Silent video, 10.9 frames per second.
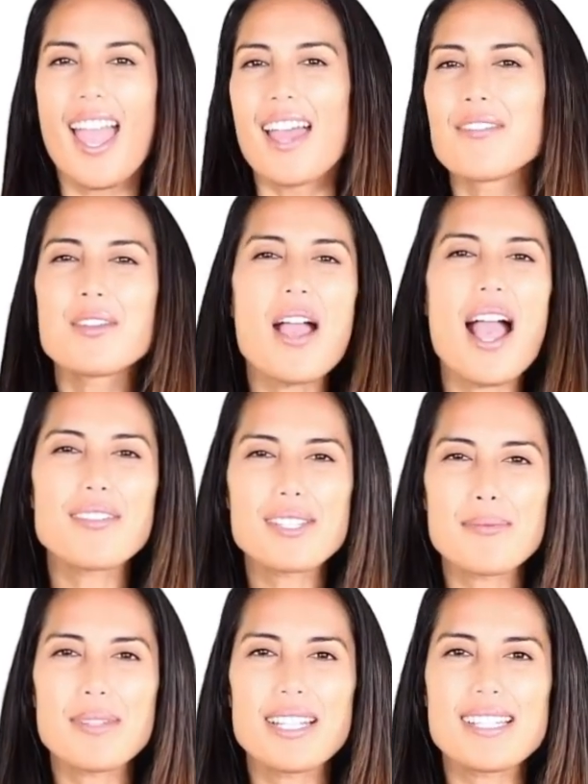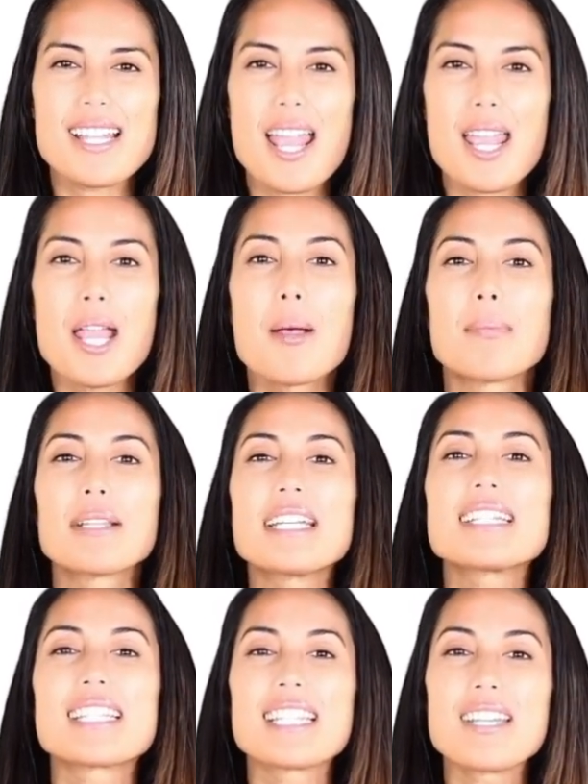And if you have something to say,
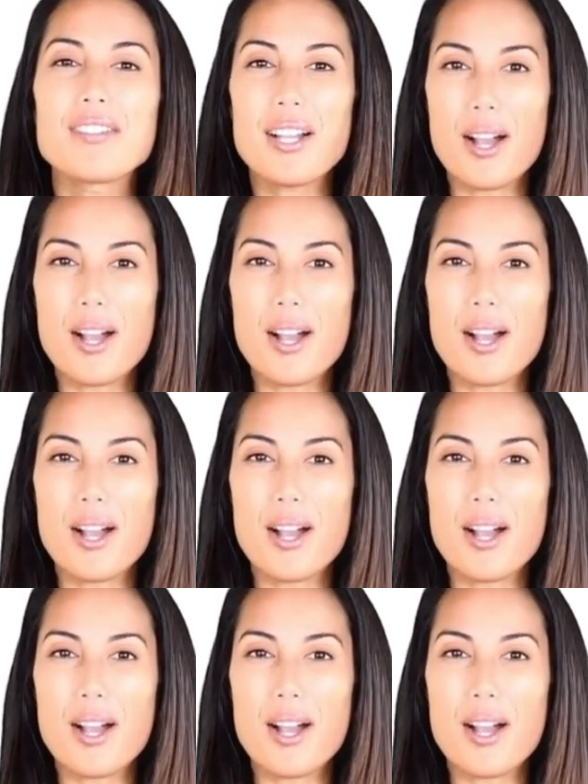please leave a